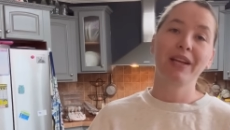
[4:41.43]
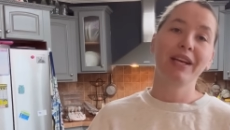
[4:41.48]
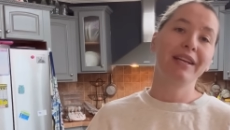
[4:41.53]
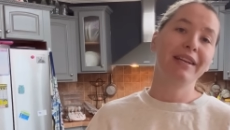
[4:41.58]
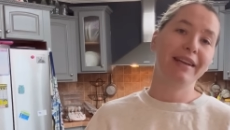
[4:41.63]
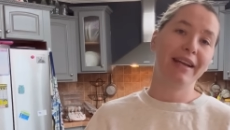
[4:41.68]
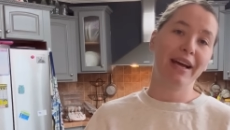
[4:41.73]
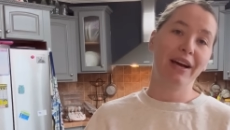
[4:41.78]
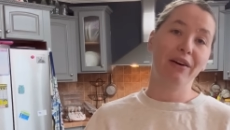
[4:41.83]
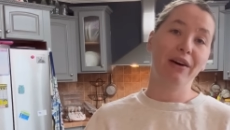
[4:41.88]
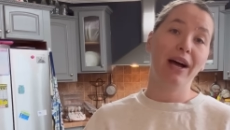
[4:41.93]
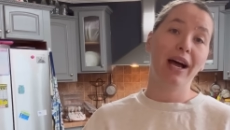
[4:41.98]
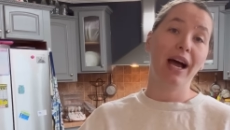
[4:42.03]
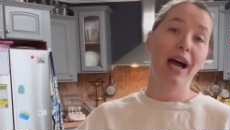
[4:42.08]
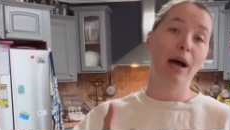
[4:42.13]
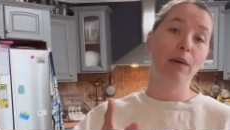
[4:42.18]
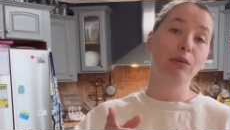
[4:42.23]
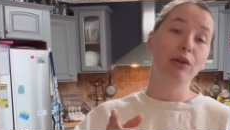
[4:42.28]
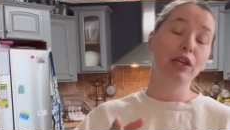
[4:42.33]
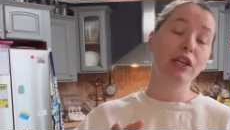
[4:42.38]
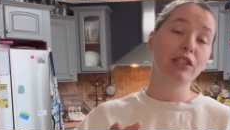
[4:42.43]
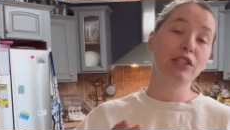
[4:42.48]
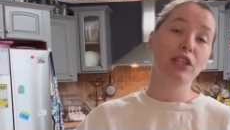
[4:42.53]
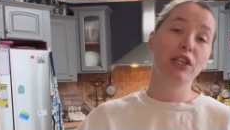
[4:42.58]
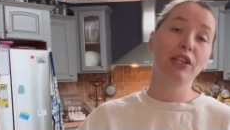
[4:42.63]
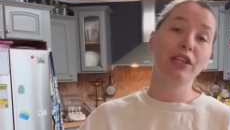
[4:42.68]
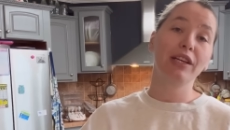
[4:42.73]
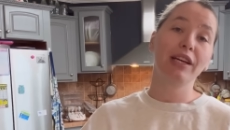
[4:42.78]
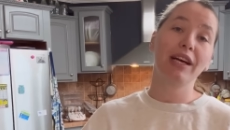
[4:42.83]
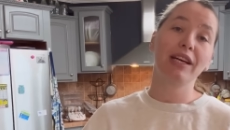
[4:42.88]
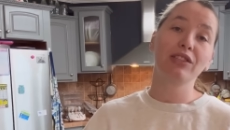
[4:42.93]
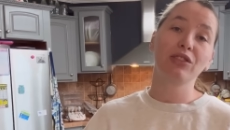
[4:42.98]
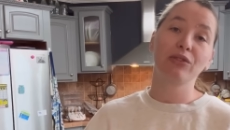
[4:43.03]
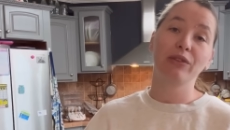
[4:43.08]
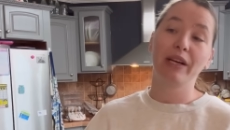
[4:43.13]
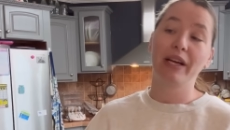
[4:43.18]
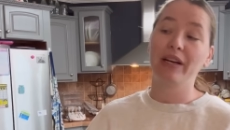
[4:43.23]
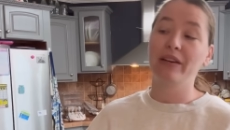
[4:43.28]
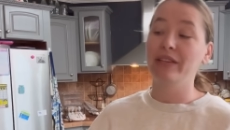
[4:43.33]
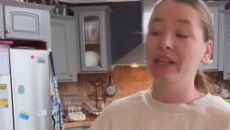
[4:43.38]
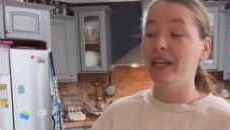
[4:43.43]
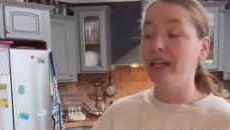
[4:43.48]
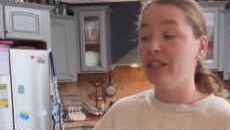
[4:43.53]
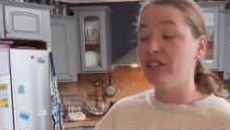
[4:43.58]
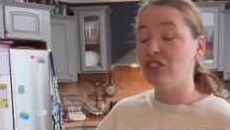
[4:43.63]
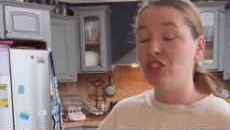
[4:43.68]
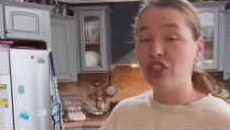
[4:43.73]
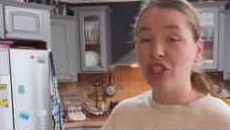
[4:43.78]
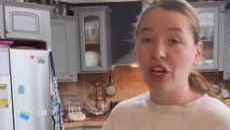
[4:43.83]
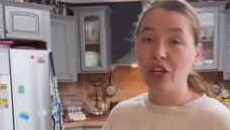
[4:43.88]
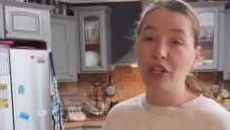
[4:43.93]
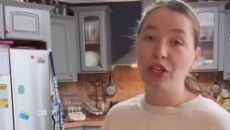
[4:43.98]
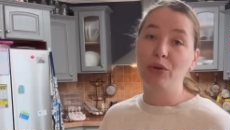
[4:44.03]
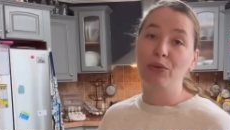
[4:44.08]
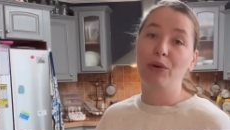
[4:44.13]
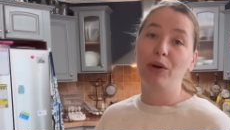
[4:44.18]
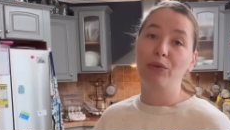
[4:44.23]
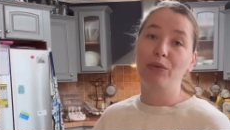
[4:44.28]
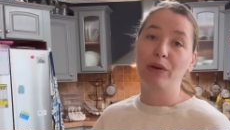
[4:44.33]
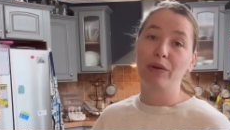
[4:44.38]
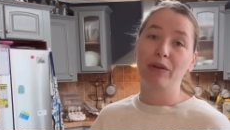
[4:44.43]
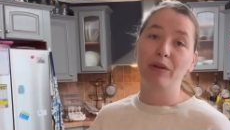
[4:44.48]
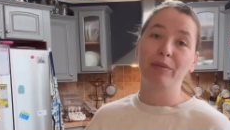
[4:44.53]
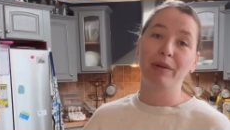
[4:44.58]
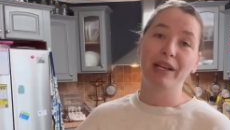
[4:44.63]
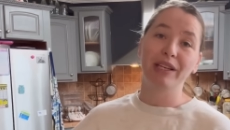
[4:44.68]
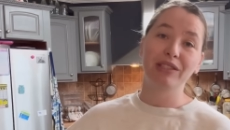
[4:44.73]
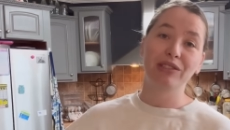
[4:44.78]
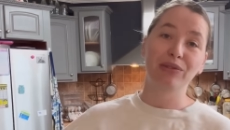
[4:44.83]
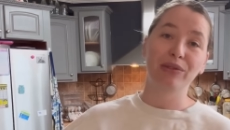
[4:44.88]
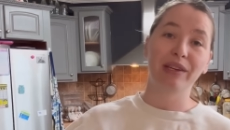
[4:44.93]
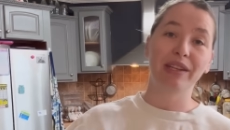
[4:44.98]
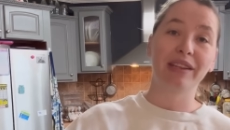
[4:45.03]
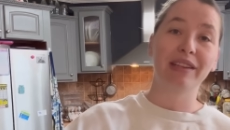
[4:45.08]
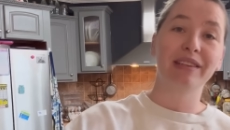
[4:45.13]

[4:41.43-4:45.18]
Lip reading: Now, I'm going to turn you guys around and show you what we were blessed with.